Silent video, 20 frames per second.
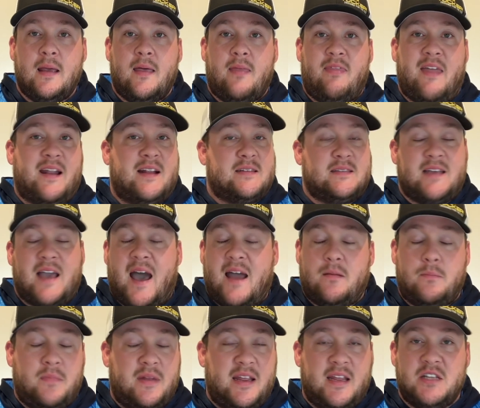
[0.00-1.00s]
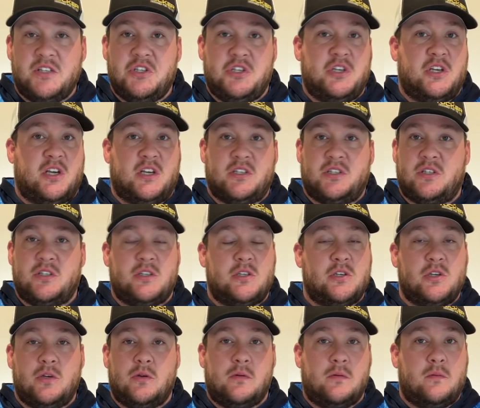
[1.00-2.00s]
that has gotten me
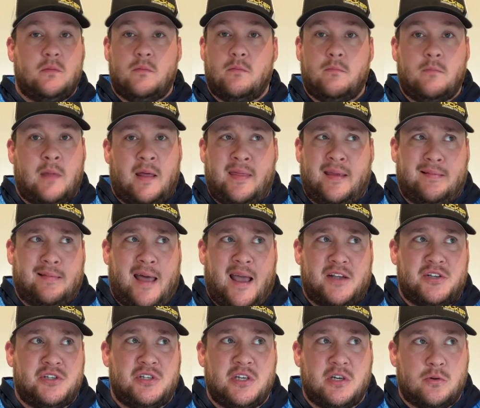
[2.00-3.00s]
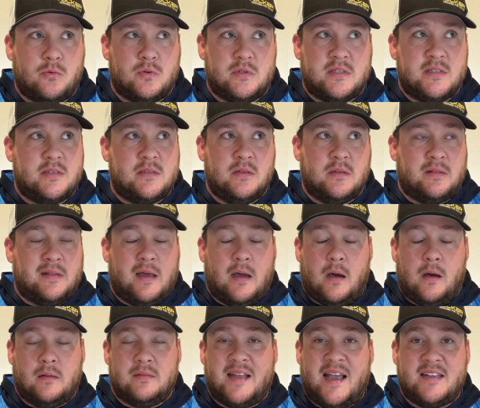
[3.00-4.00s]
I think last
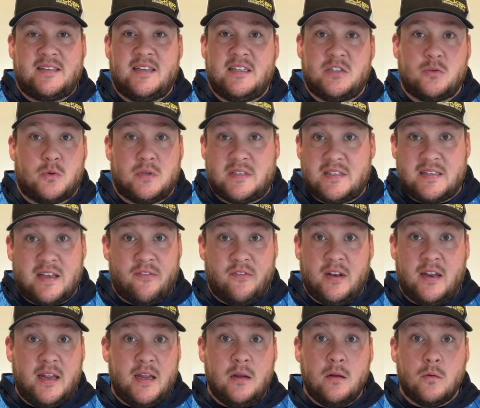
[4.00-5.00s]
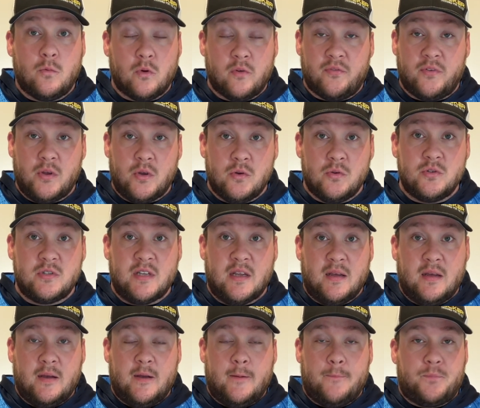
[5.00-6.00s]
season was 70 reviews,
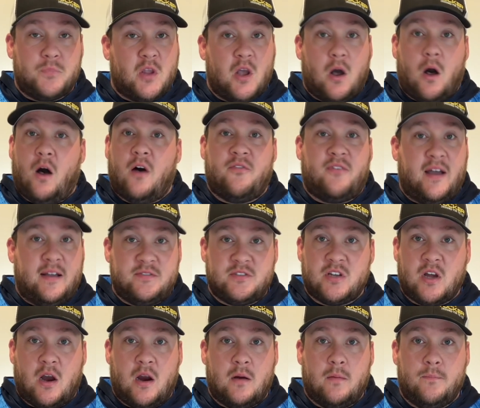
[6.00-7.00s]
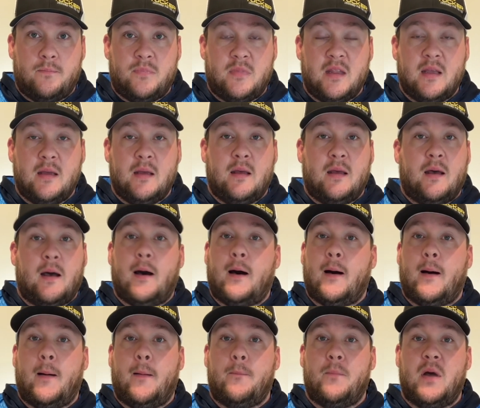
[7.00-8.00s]
all 5-star.
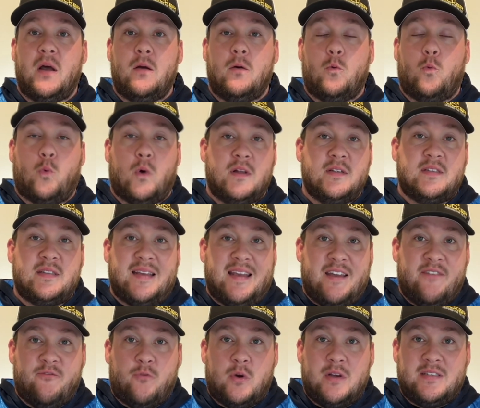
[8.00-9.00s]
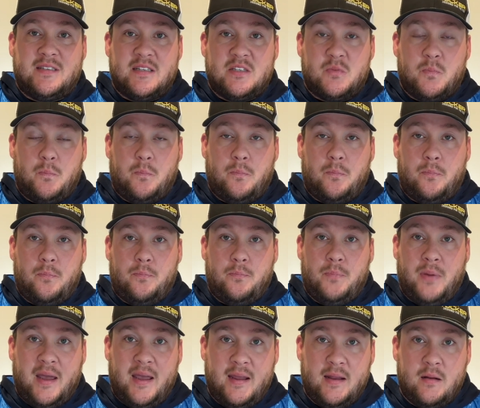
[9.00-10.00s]
Once the invoice is
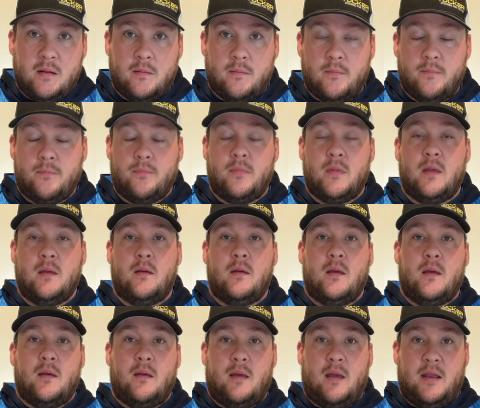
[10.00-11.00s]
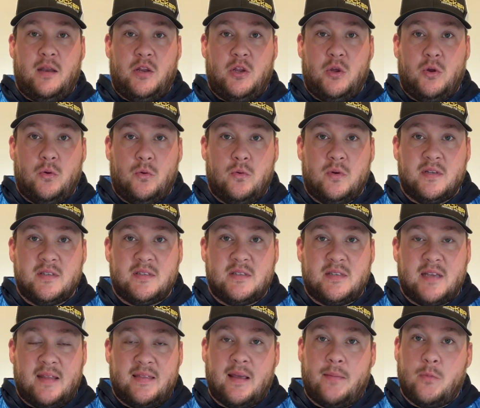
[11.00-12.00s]
paid and you
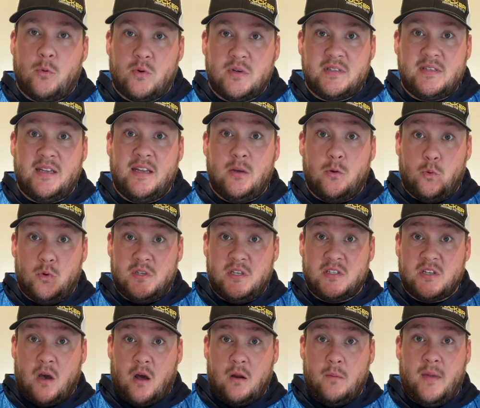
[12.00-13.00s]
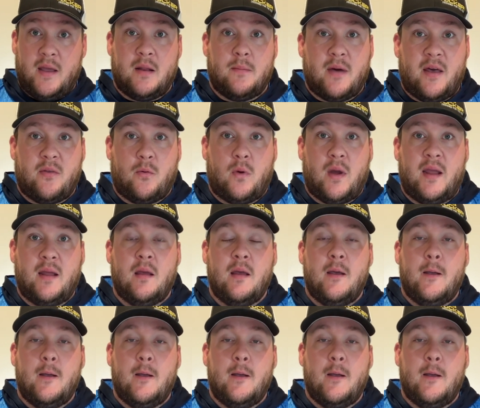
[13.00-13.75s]
send them the receipt, which is automated, by the way,